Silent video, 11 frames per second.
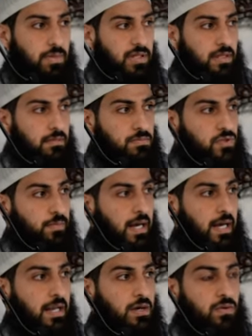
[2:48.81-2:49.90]
but Him
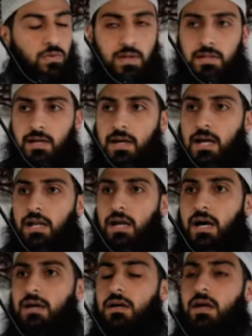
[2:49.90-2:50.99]
subhanahu wa
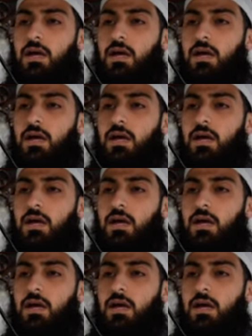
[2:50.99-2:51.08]
ta'ala,